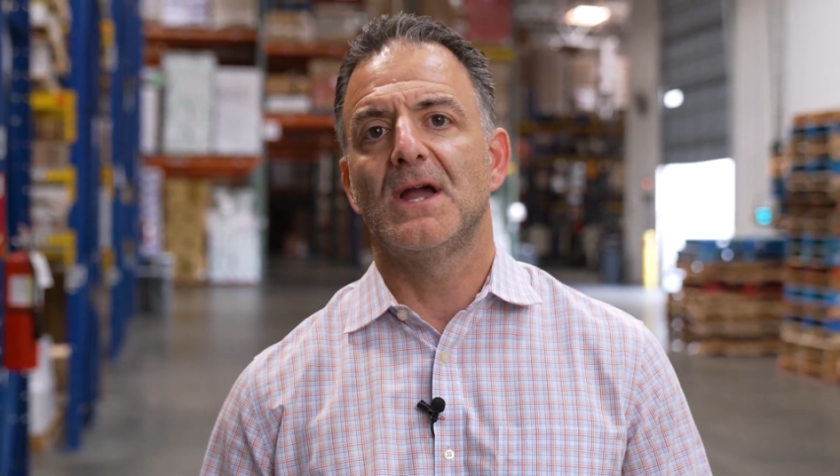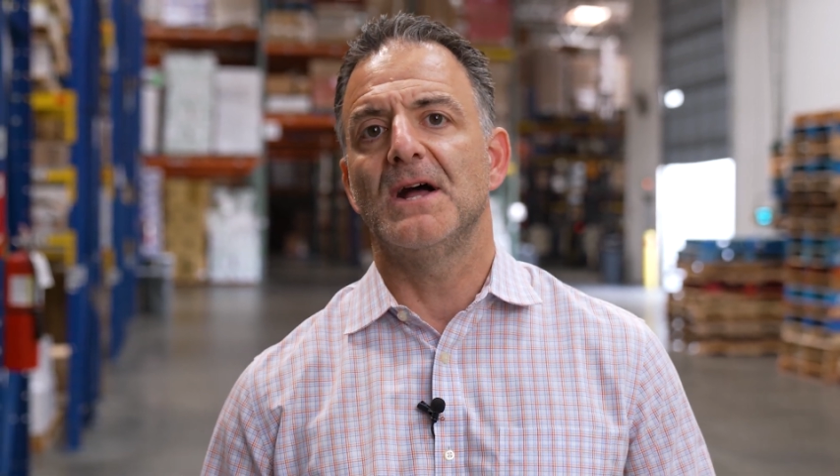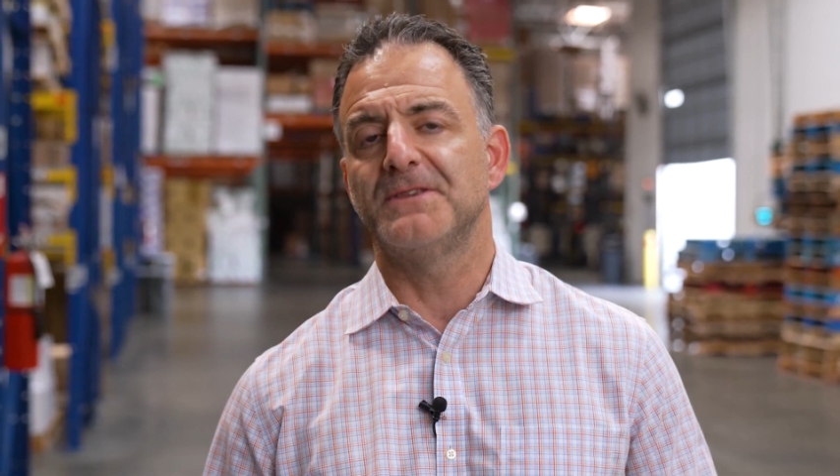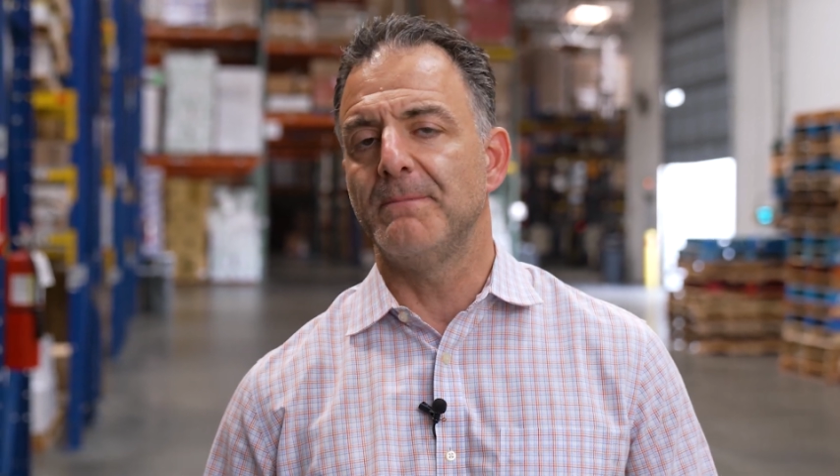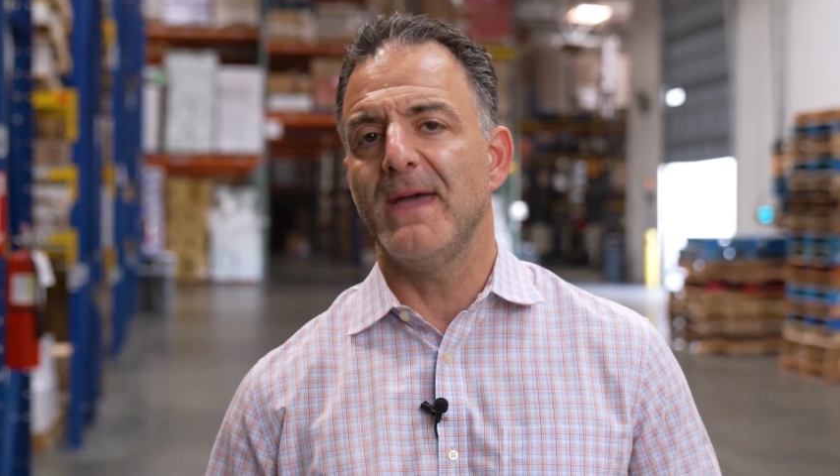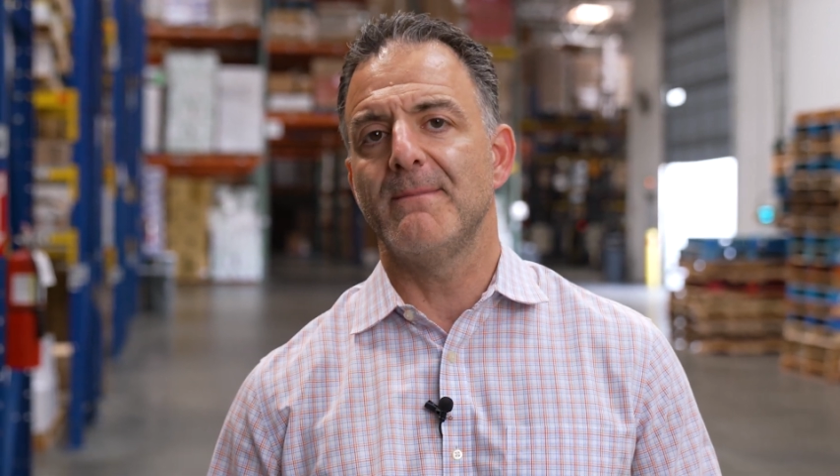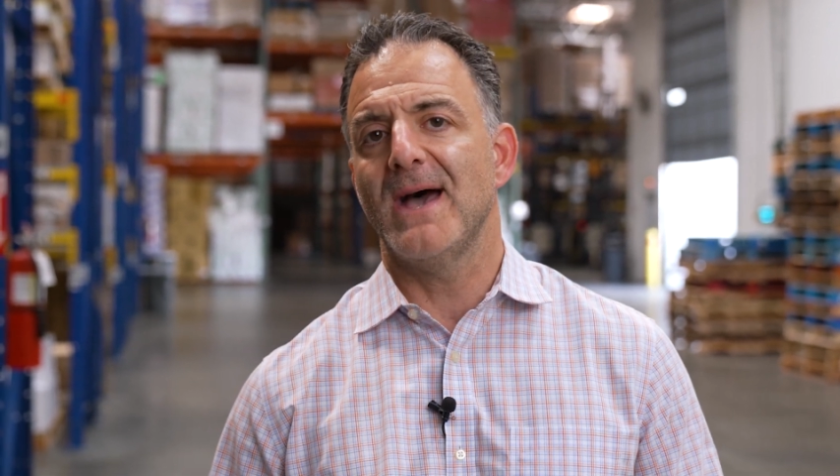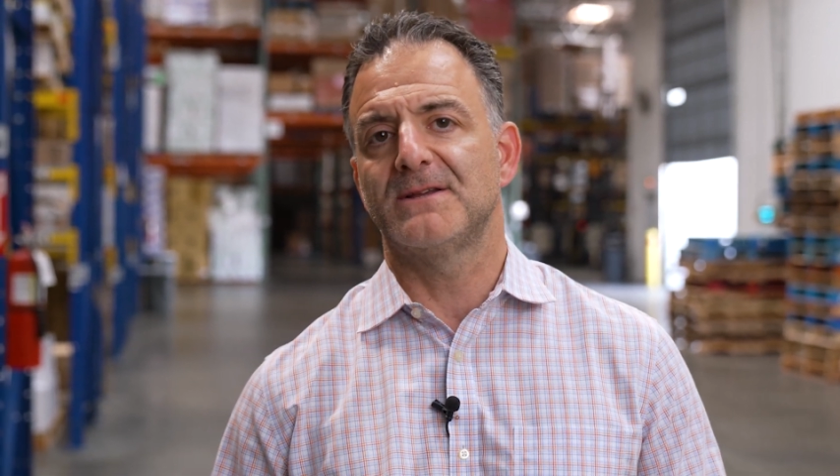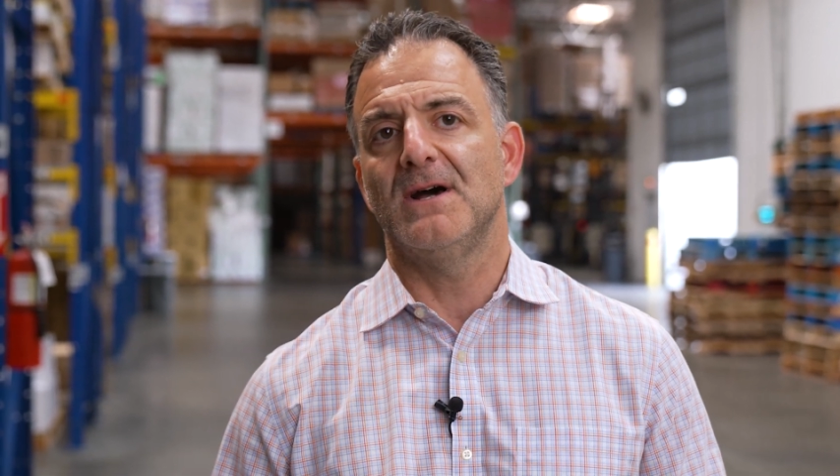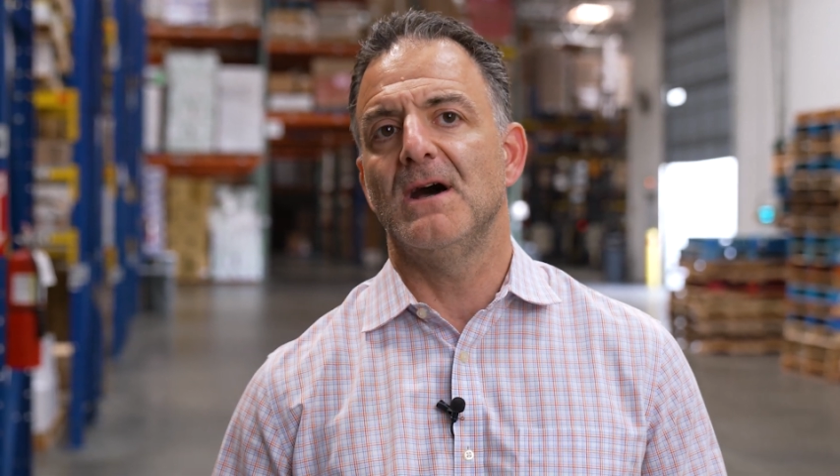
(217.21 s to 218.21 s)
cut the
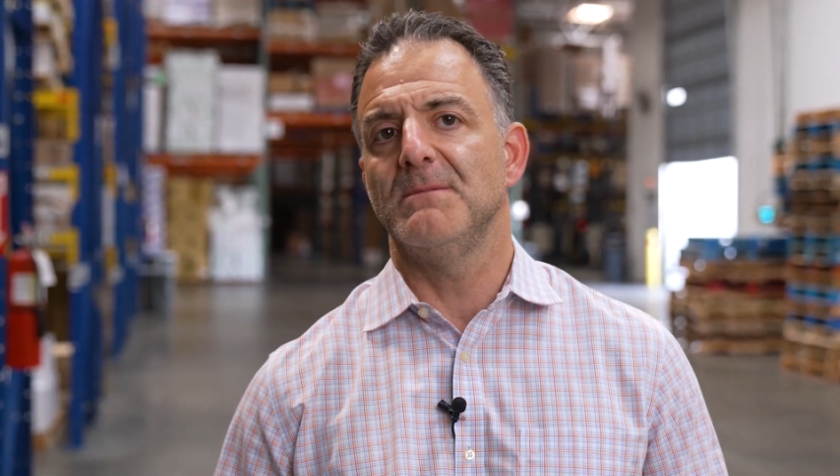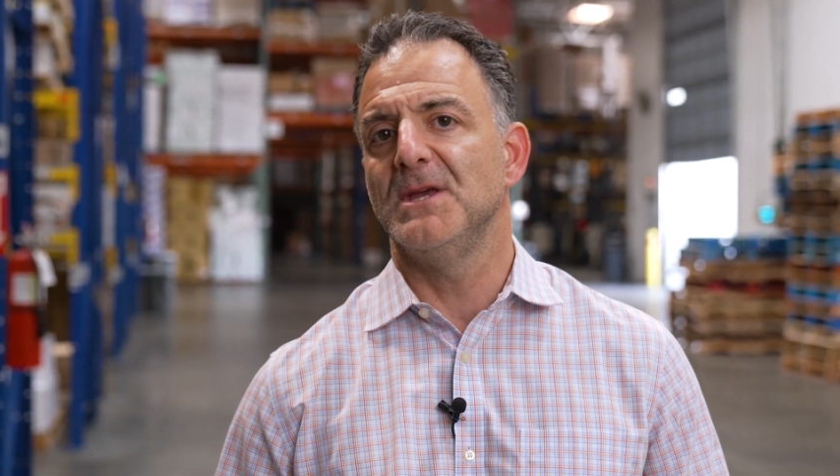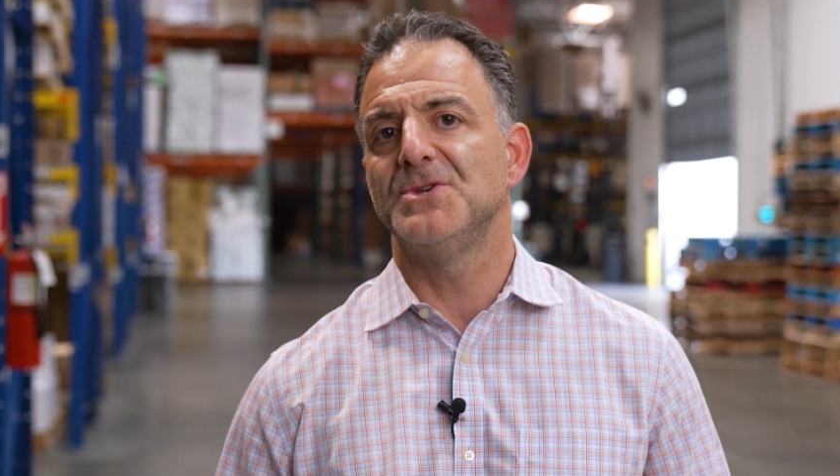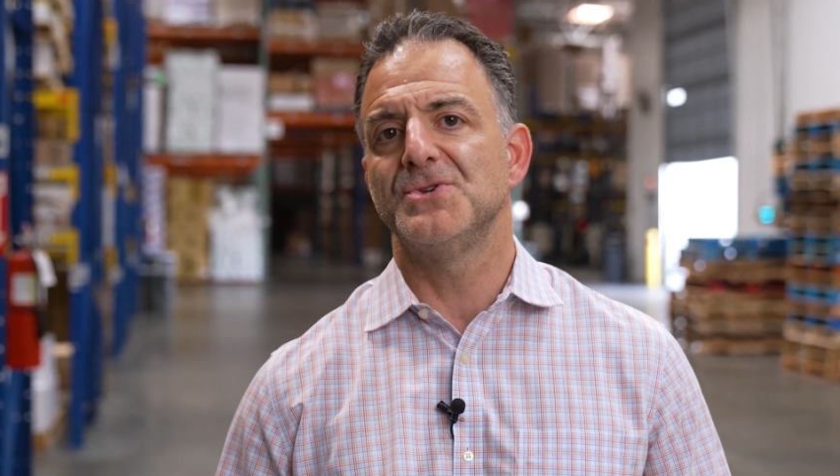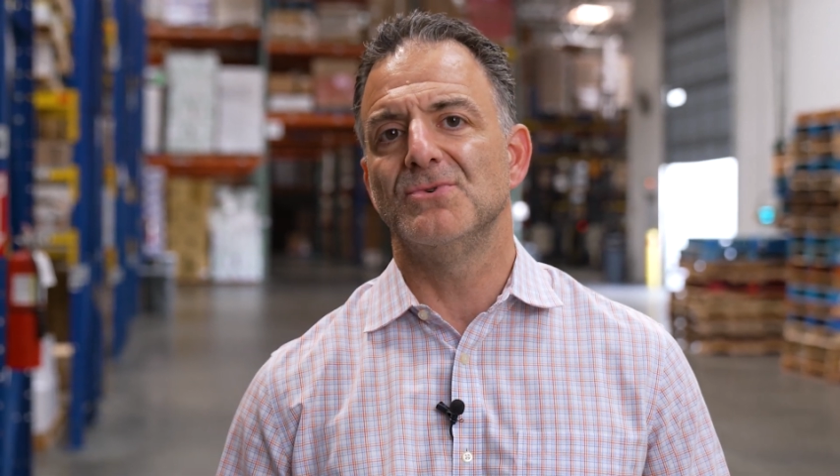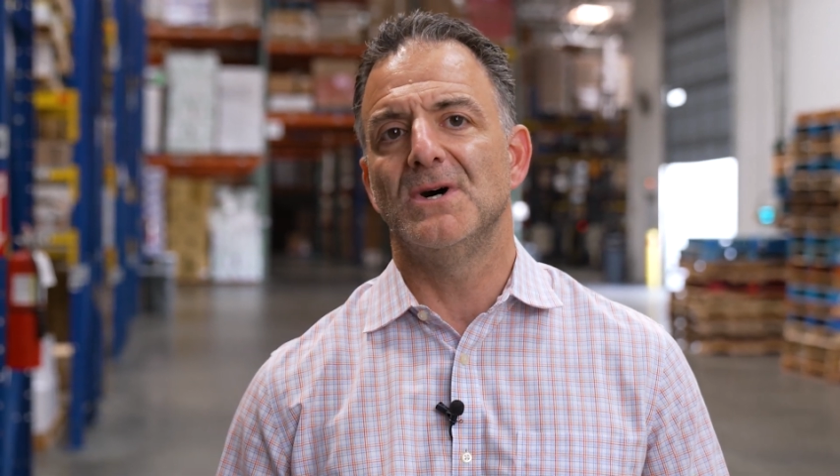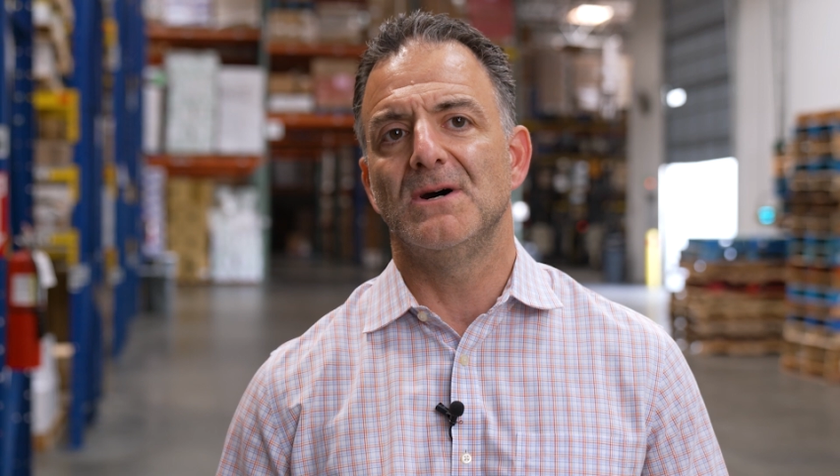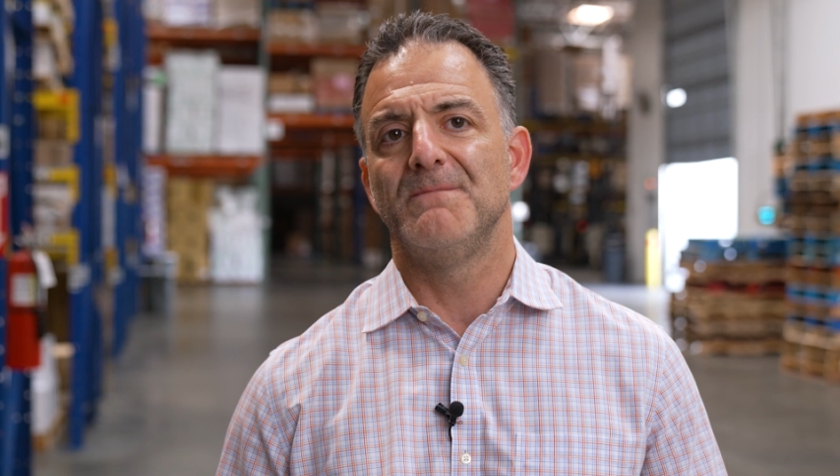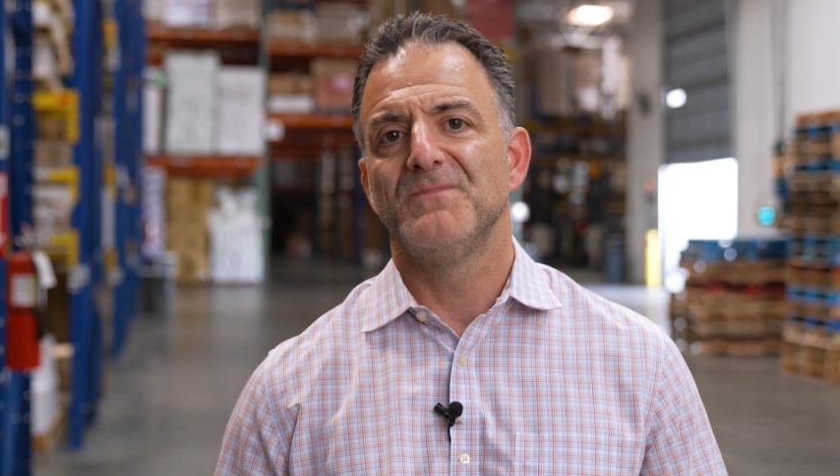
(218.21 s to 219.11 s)
payback time into,